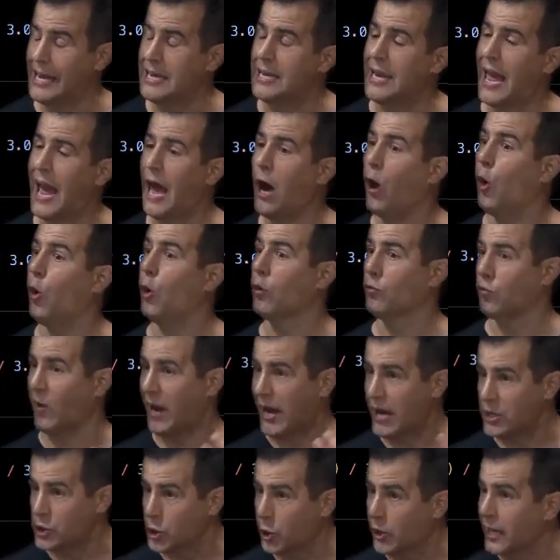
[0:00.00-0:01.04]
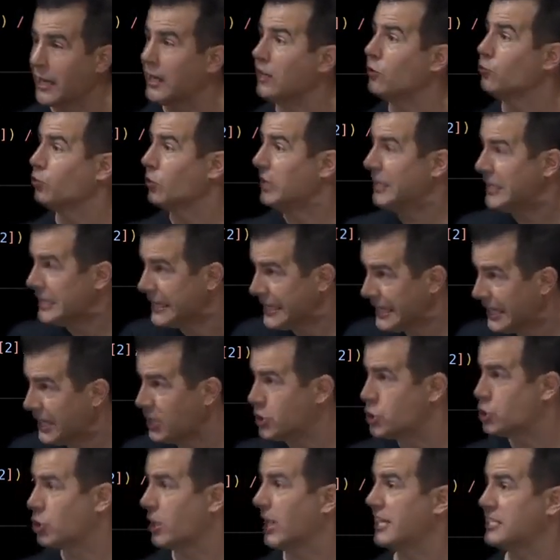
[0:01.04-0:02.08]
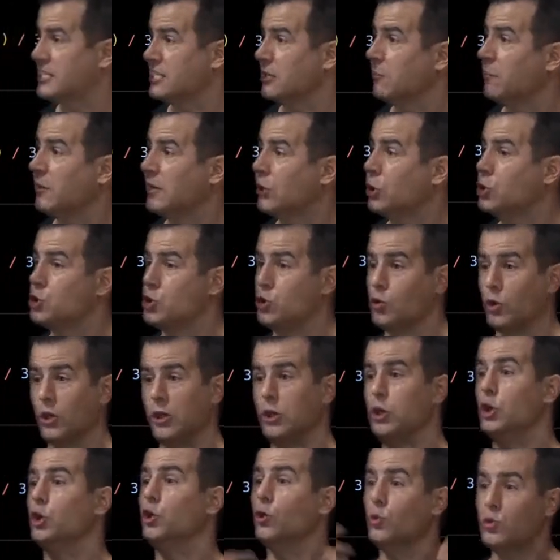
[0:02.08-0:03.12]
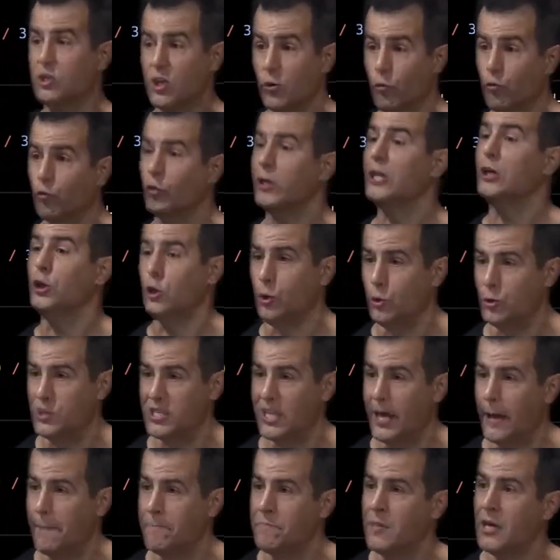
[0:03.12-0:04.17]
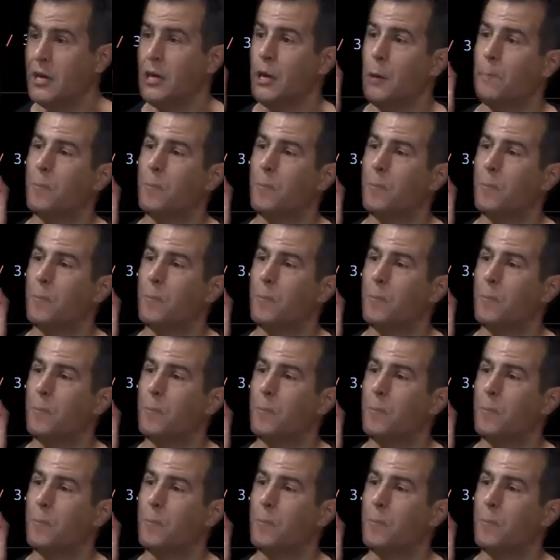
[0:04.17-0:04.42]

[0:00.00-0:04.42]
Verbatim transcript: And now arrays are getting really interesting because you can use and reuse them,